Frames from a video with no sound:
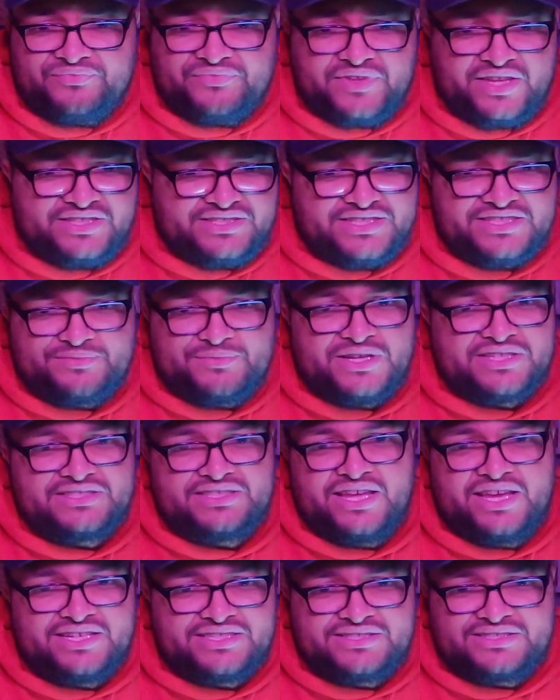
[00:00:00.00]
And just
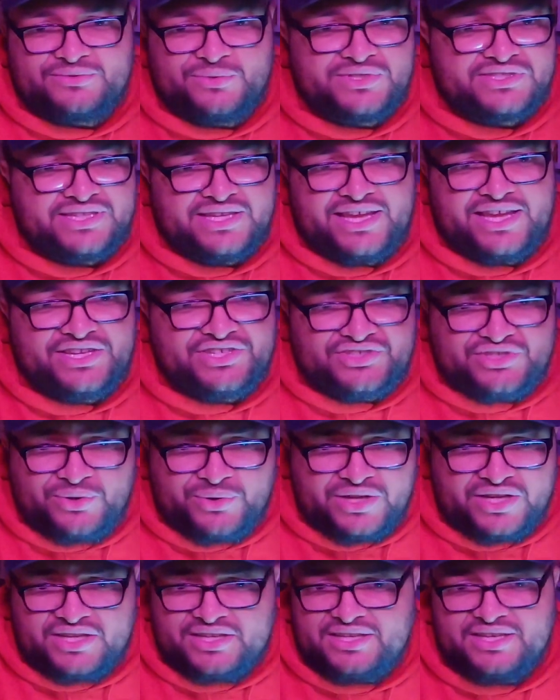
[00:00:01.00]
Monsta X once again
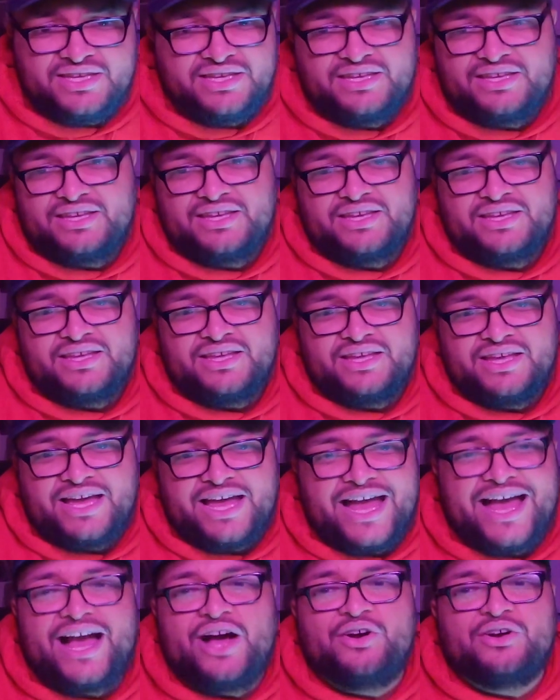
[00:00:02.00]
showing
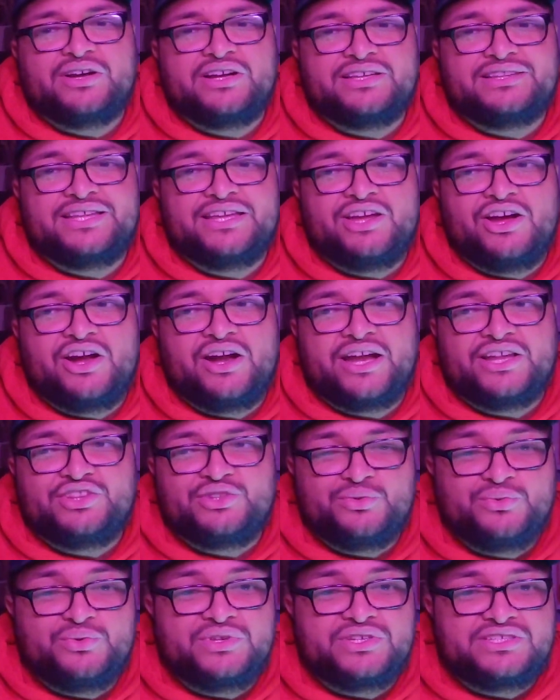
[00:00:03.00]
how good they are at
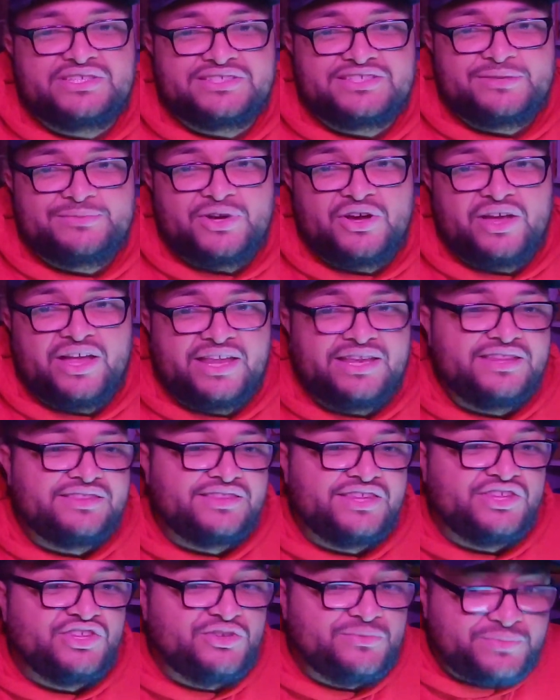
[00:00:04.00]
doing just about
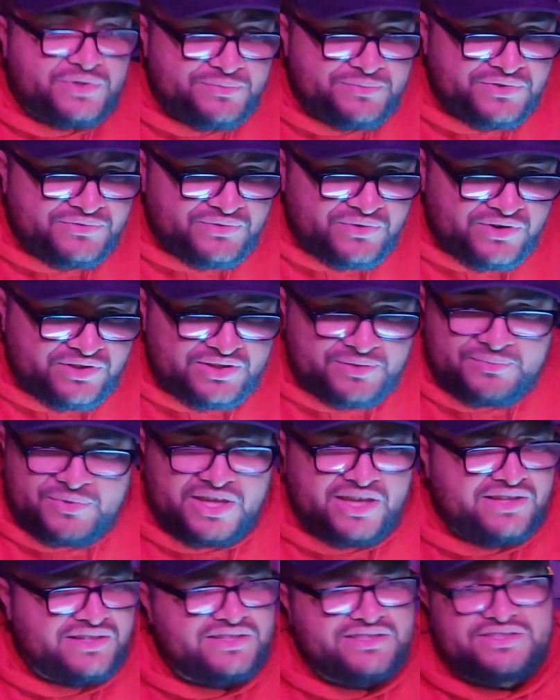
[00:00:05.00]
anything you put before them.
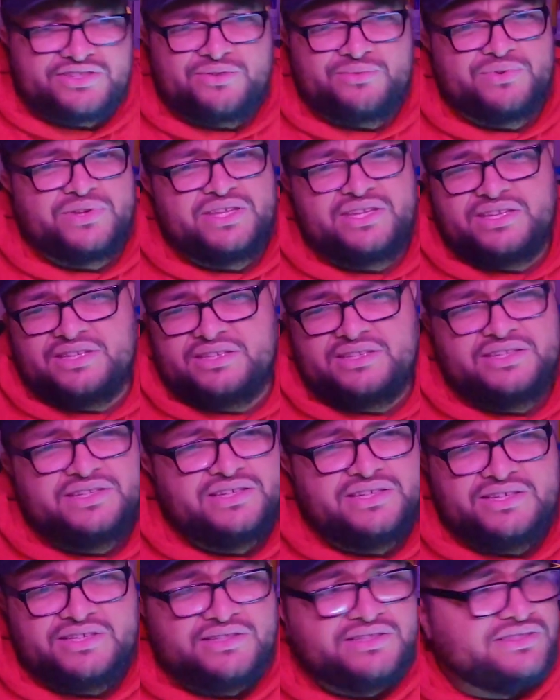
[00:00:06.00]
English, Korean,
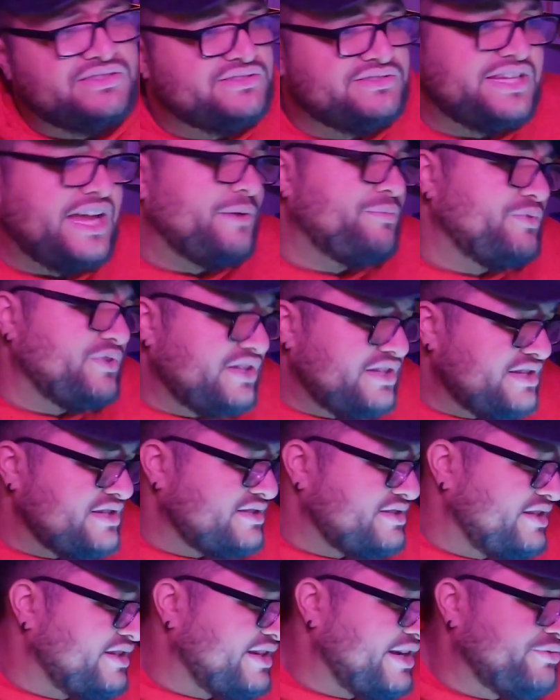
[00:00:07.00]

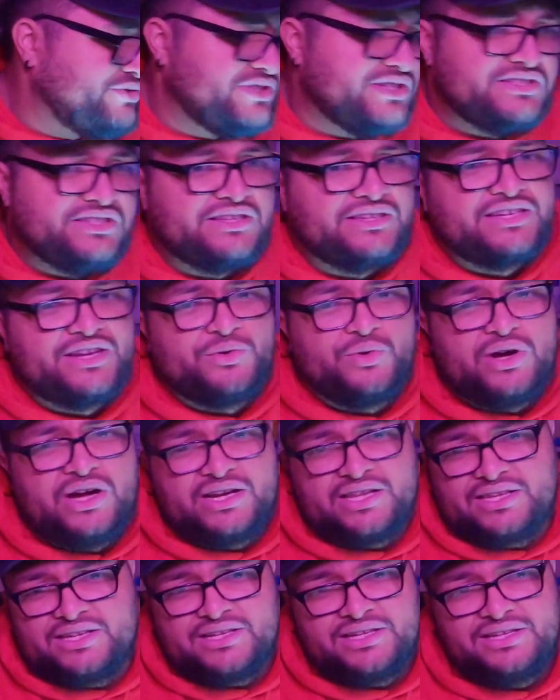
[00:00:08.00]
Japanese. Look, I was just looking at
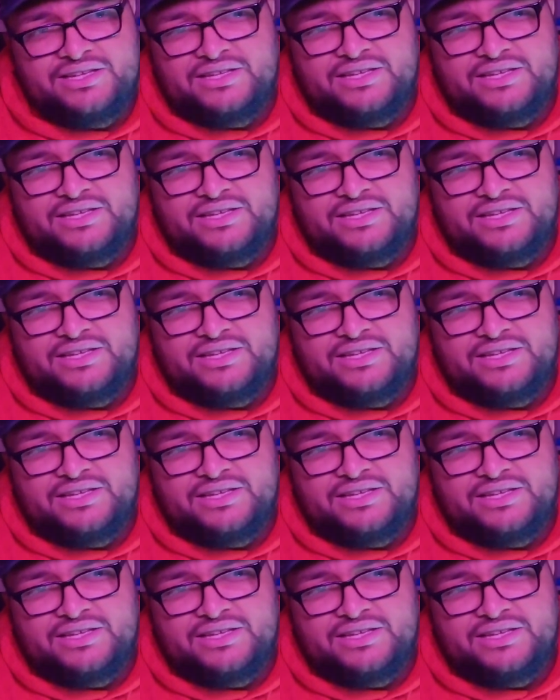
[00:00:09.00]
Wanted.